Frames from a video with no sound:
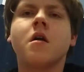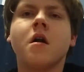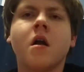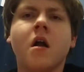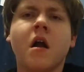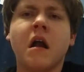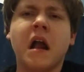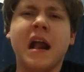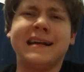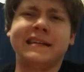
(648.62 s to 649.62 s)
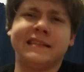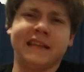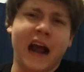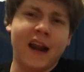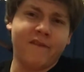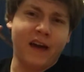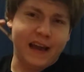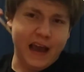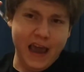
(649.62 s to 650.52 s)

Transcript: my god, I have to give this girl a shout out.